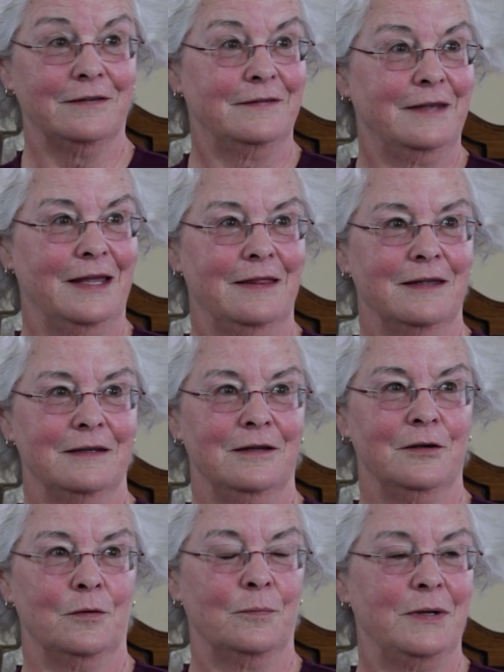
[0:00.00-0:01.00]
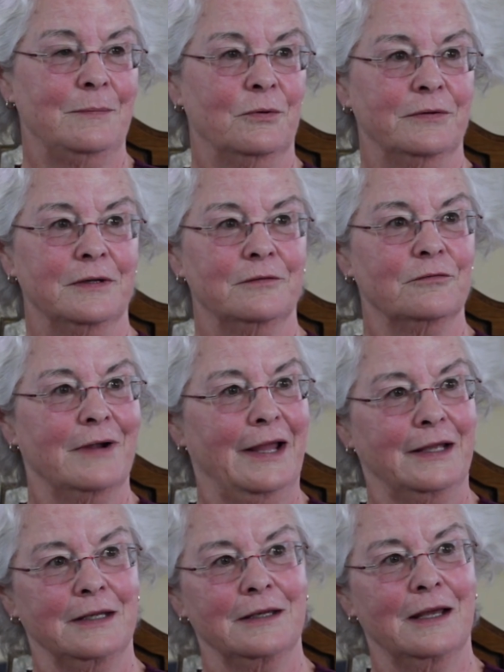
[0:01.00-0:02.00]
say that, people didn't
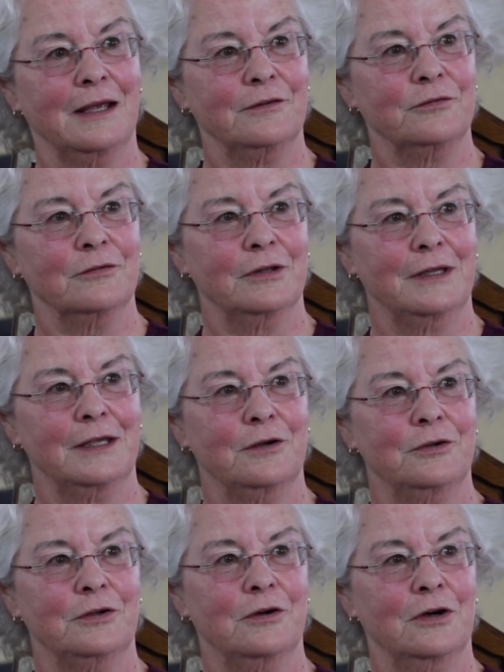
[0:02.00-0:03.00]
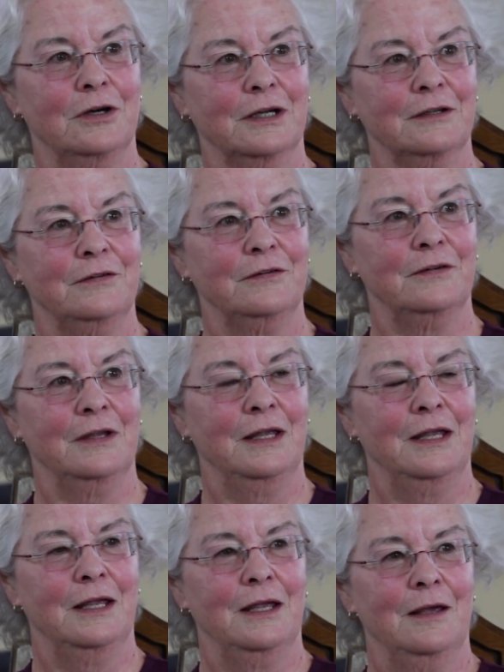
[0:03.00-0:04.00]
recognize really good cooks,
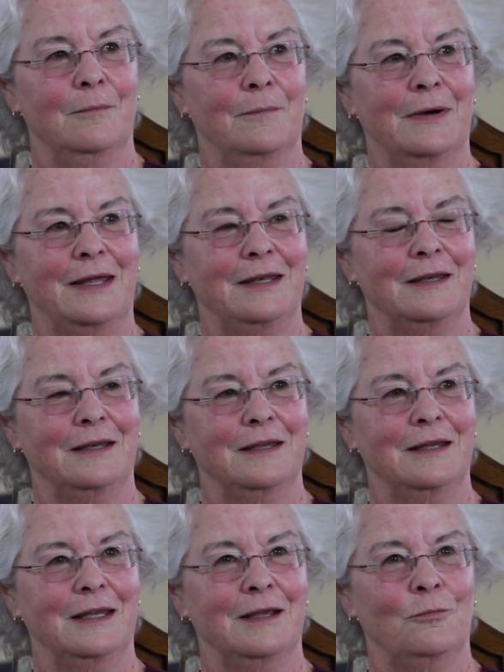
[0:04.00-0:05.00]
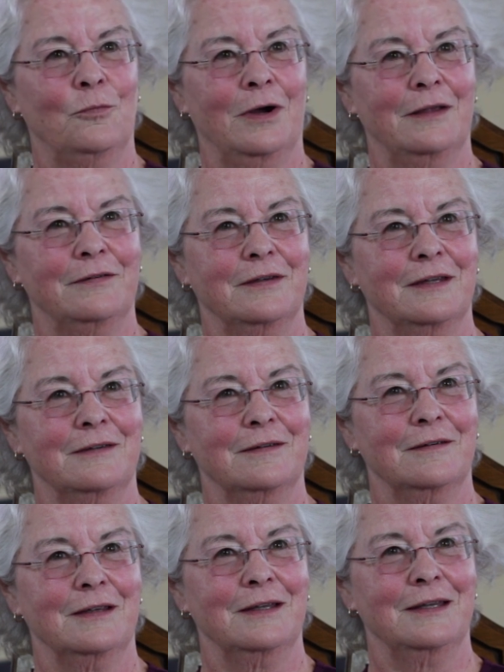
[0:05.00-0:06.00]
but
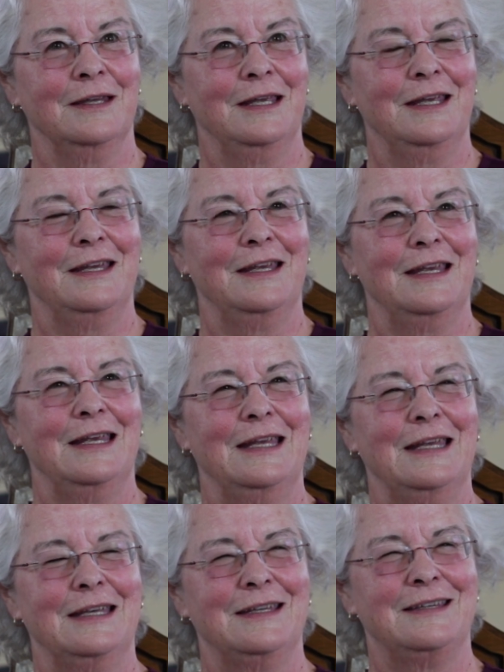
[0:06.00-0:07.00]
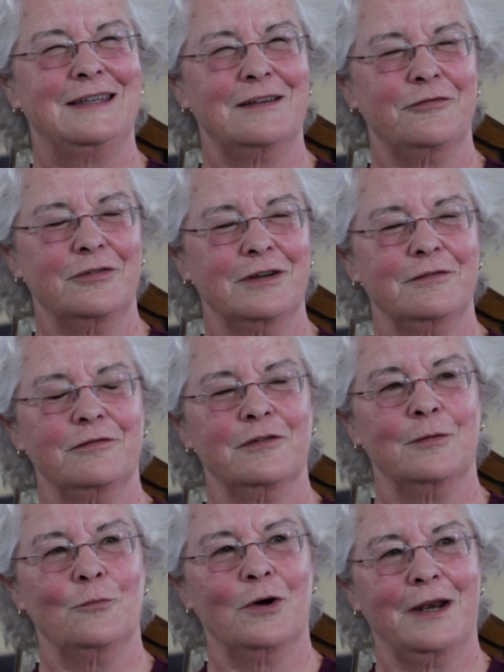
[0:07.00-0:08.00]
it's different
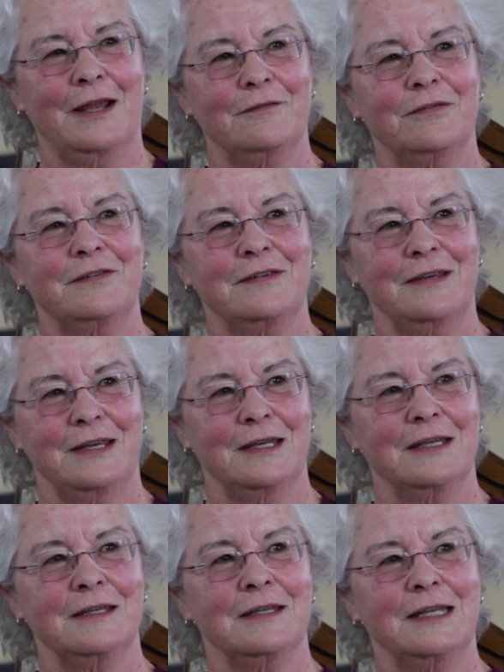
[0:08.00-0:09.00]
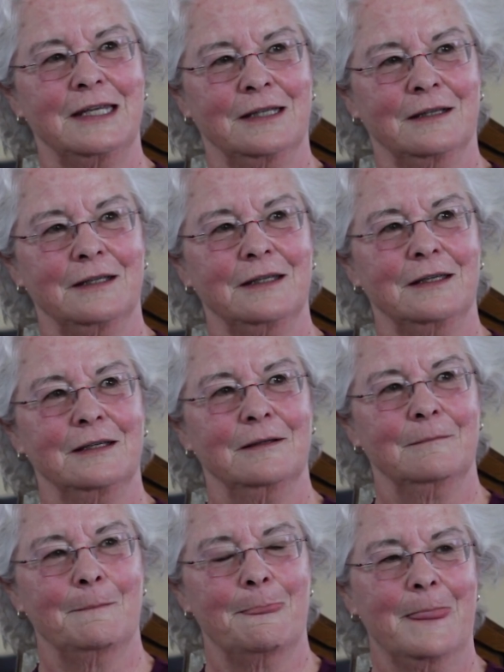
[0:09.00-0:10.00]
from what I've seen in Italy.
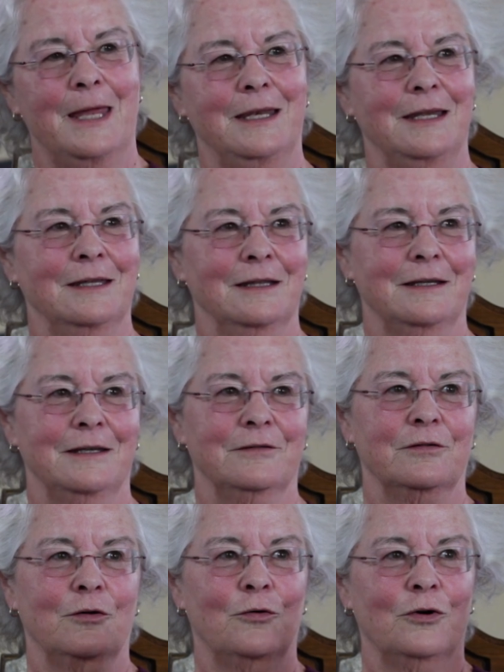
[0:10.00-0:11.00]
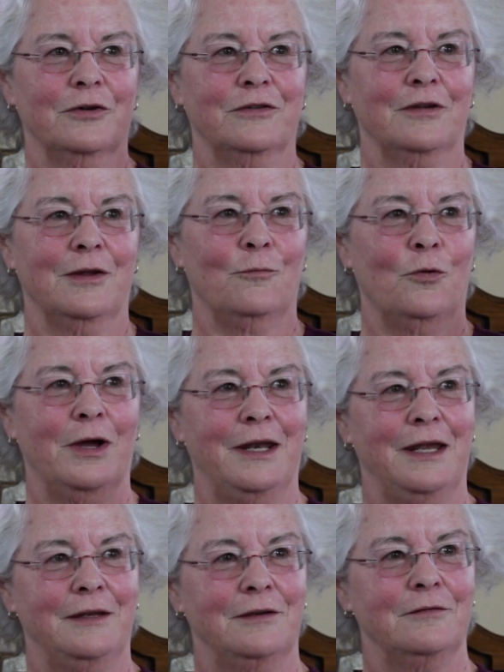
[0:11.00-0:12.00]
And Italy is, of course, on one
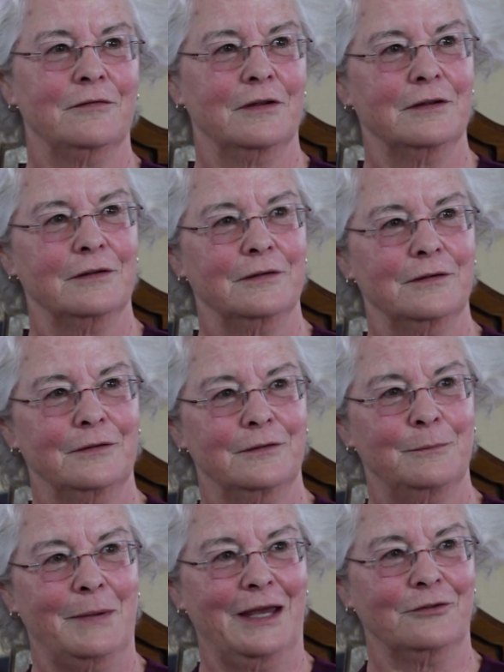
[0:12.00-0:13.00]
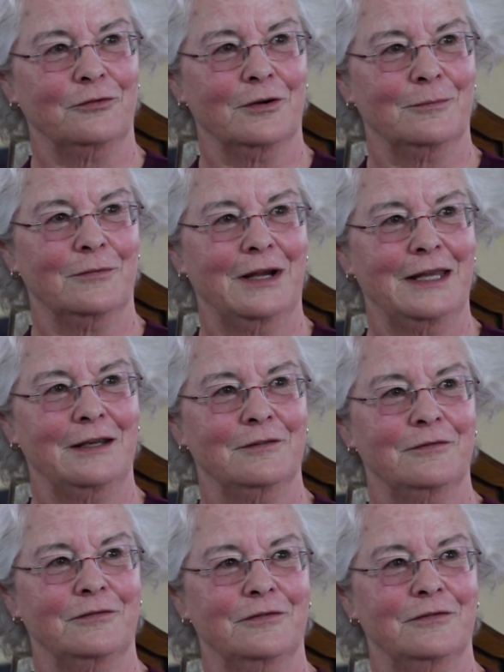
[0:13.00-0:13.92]
end of the spectrum, right? Of